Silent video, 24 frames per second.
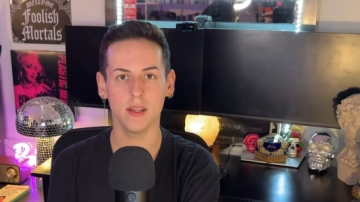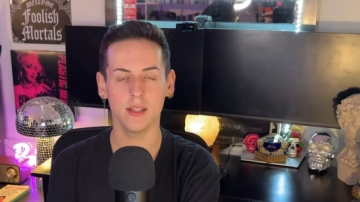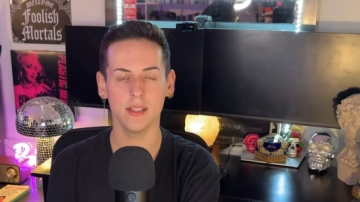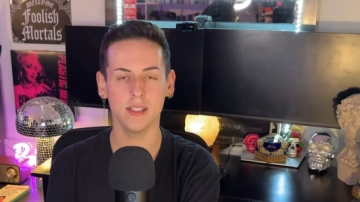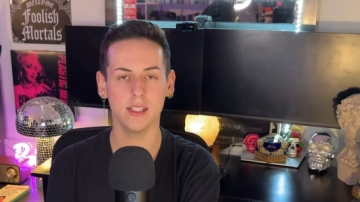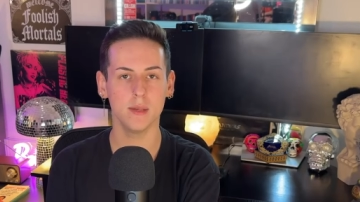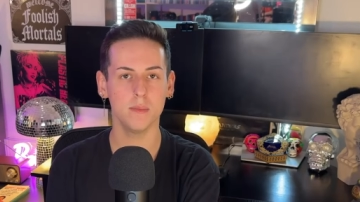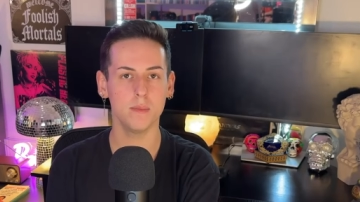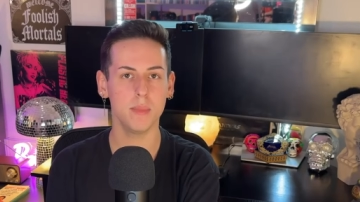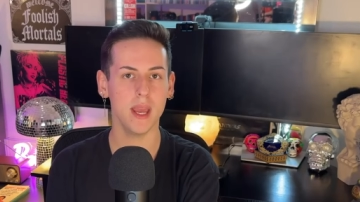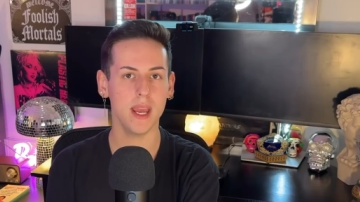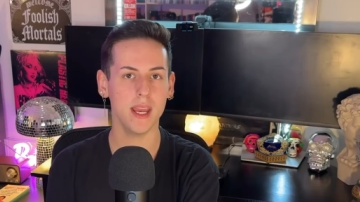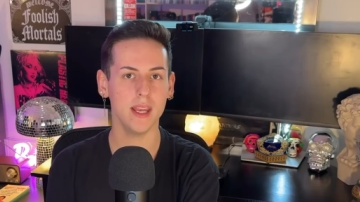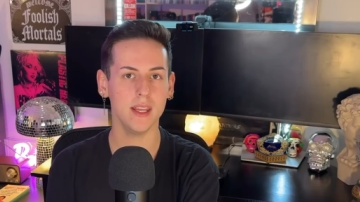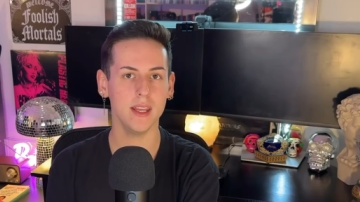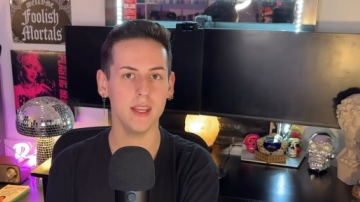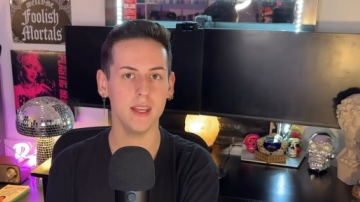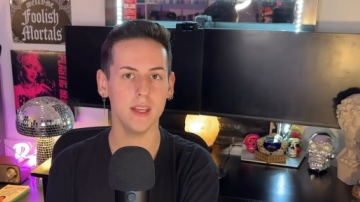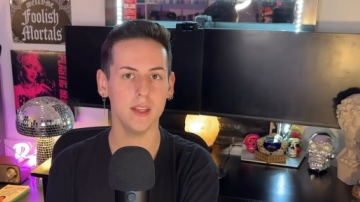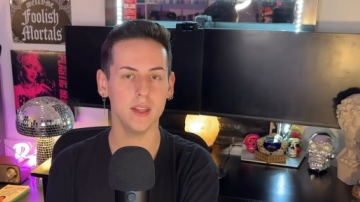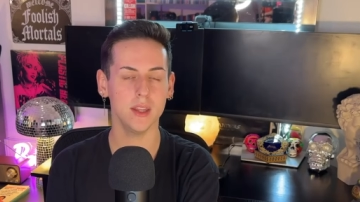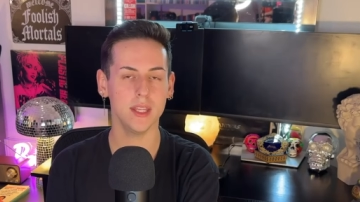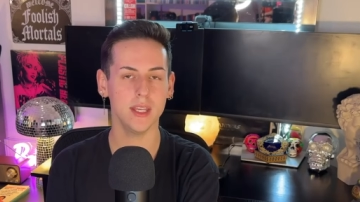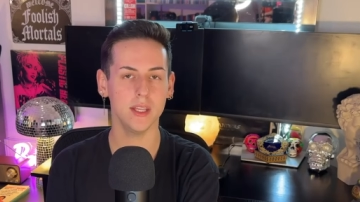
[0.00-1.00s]

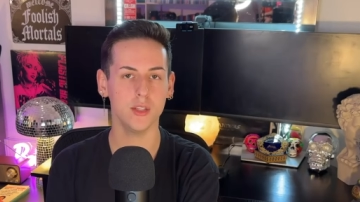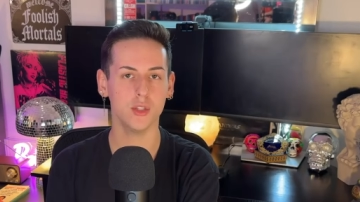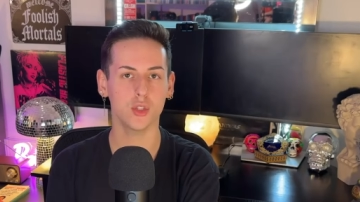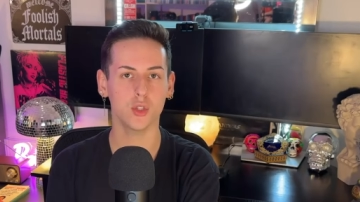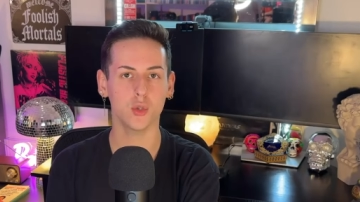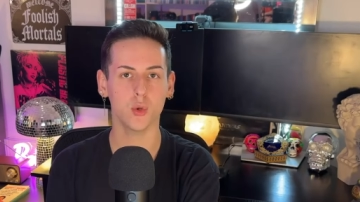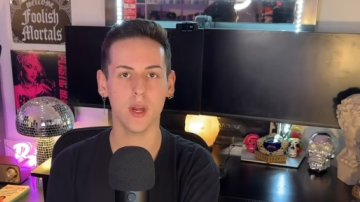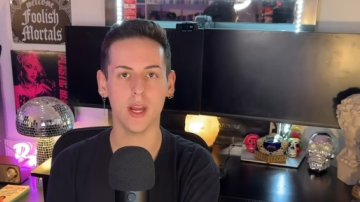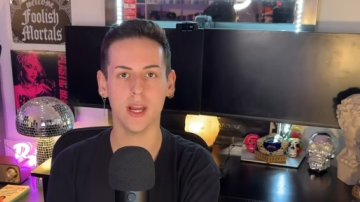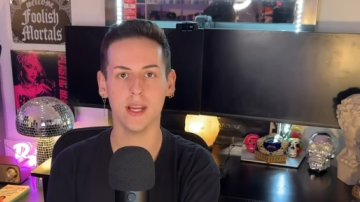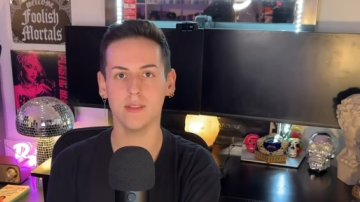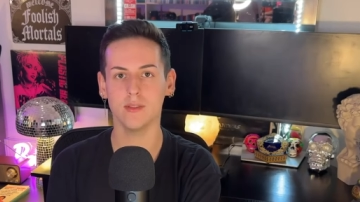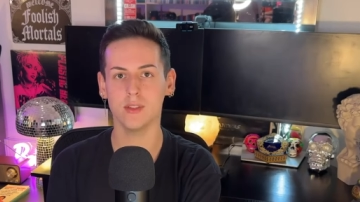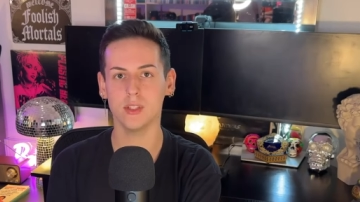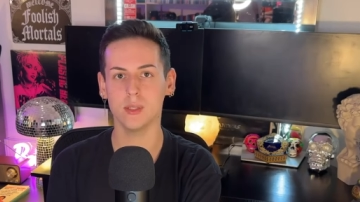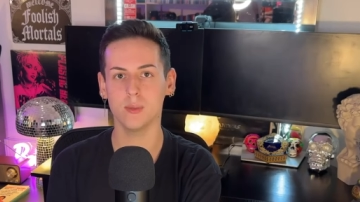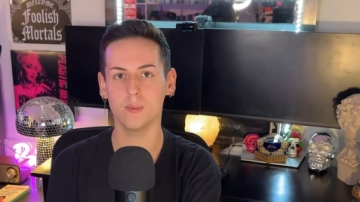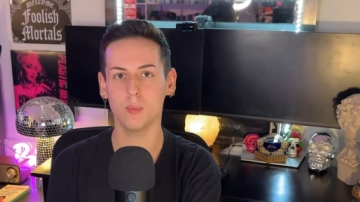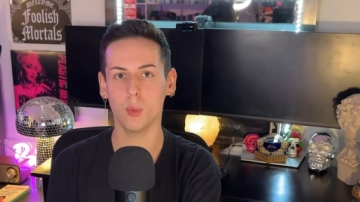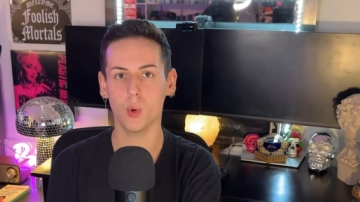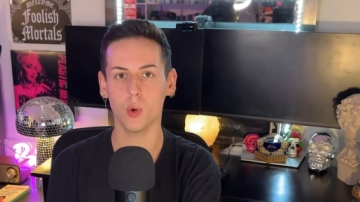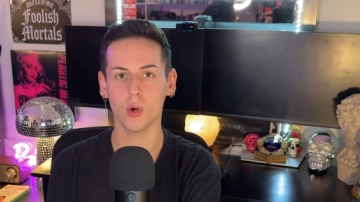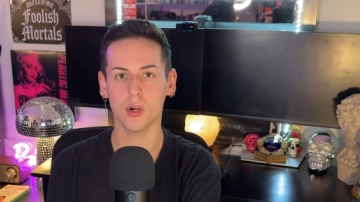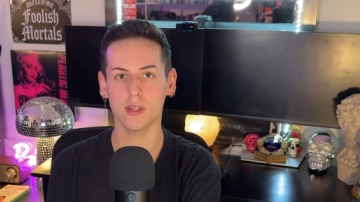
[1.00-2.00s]
debating the trans
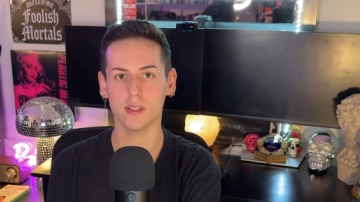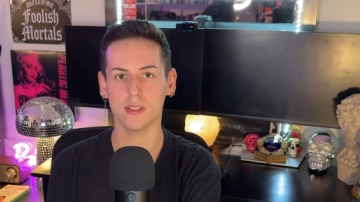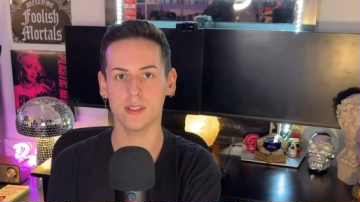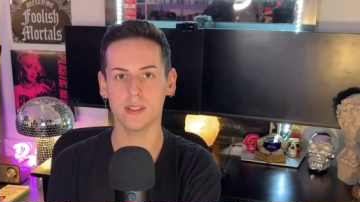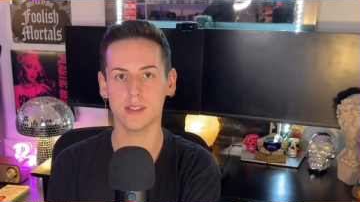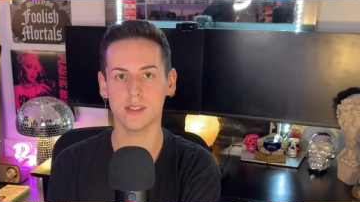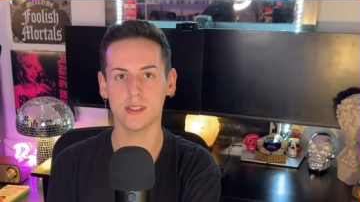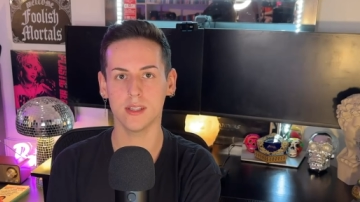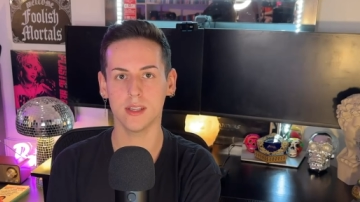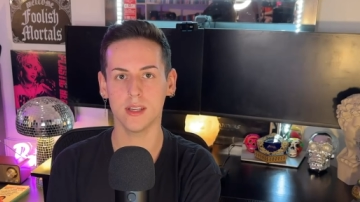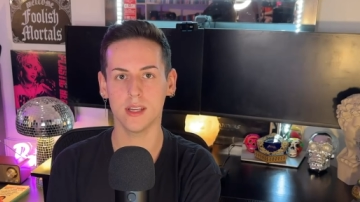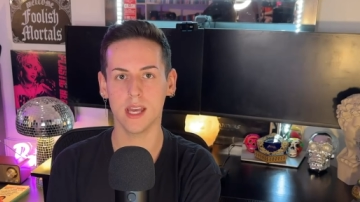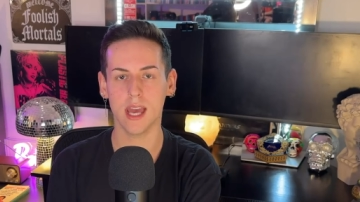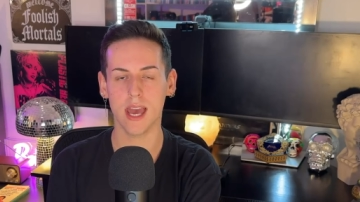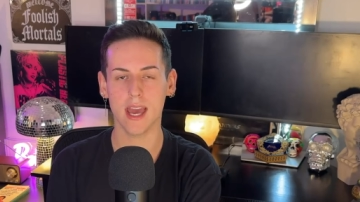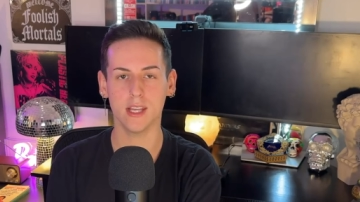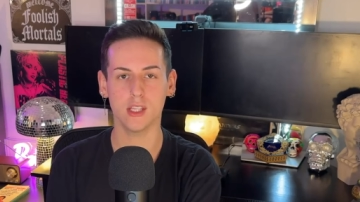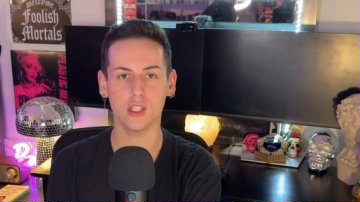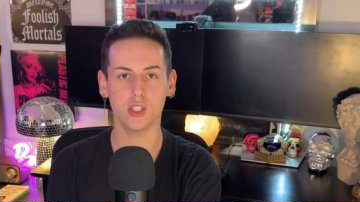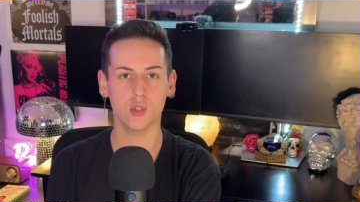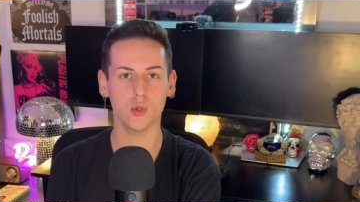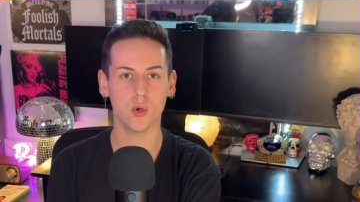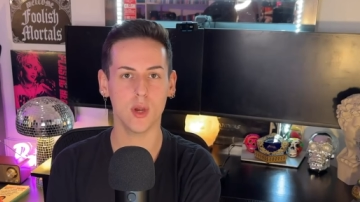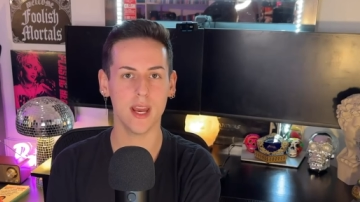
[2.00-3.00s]
sports
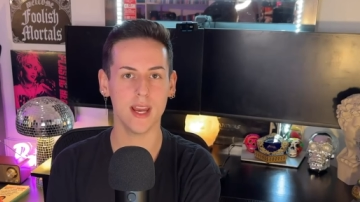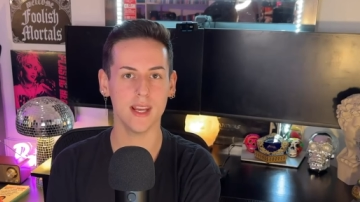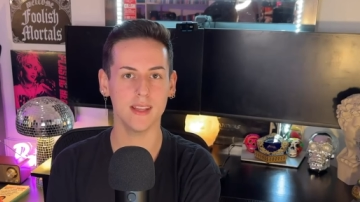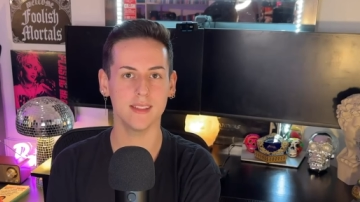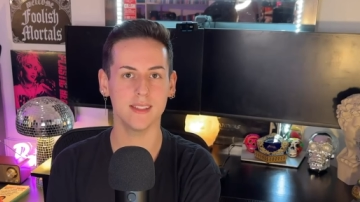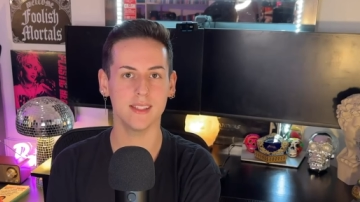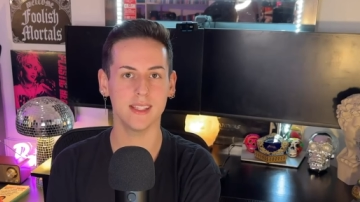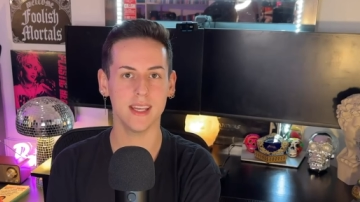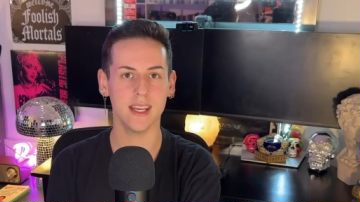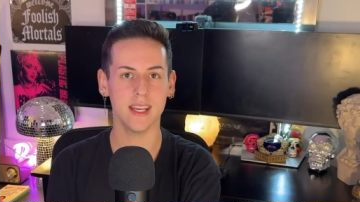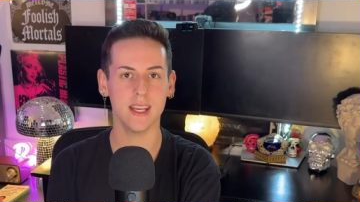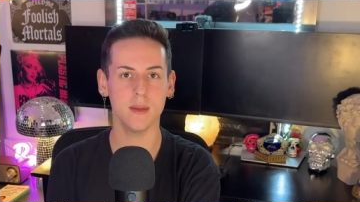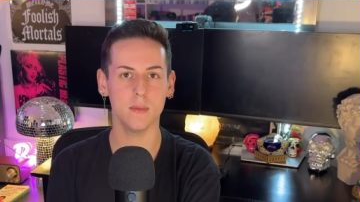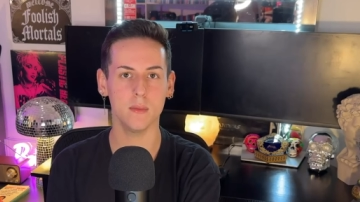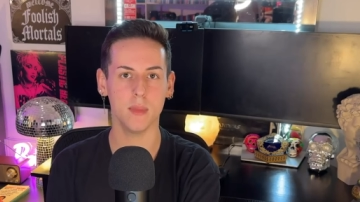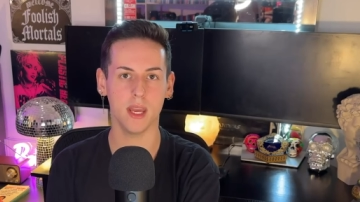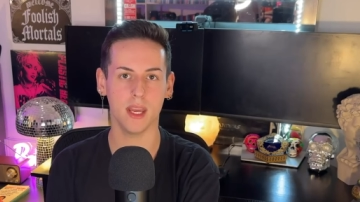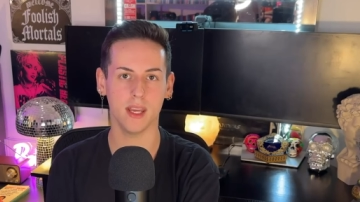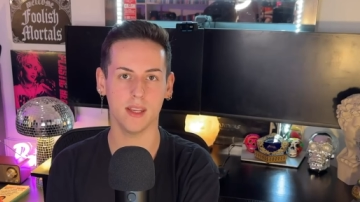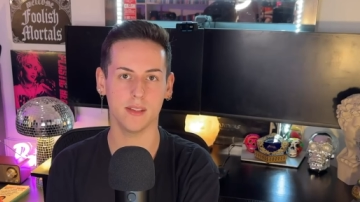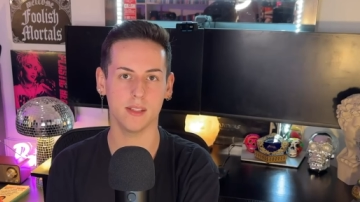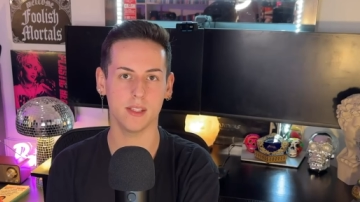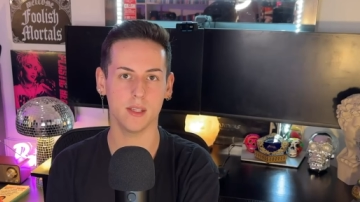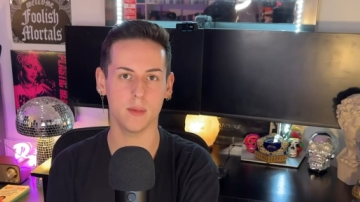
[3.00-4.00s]
and trans
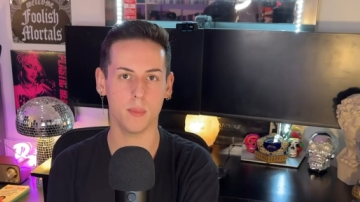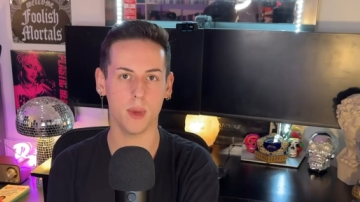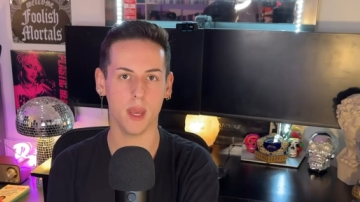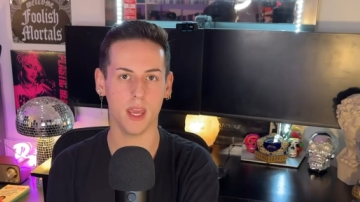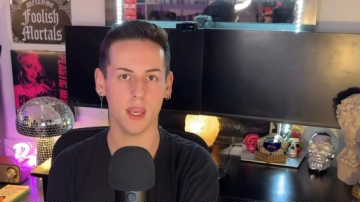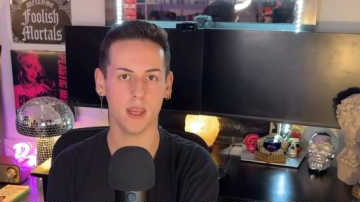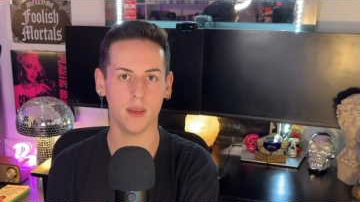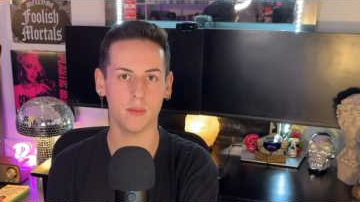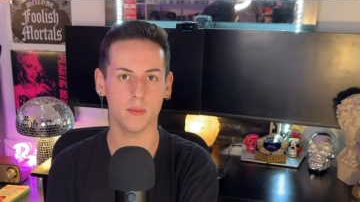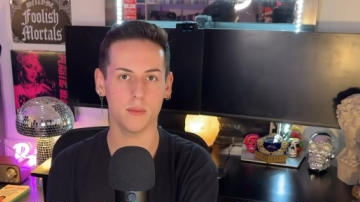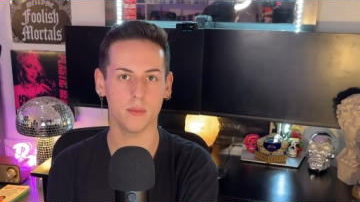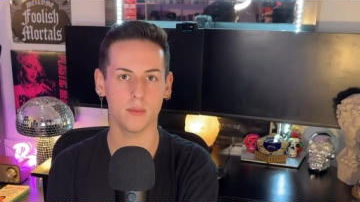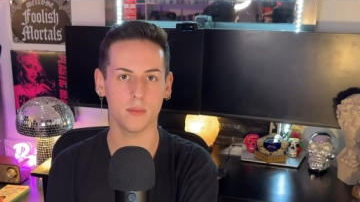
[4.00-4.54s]
inmate debate.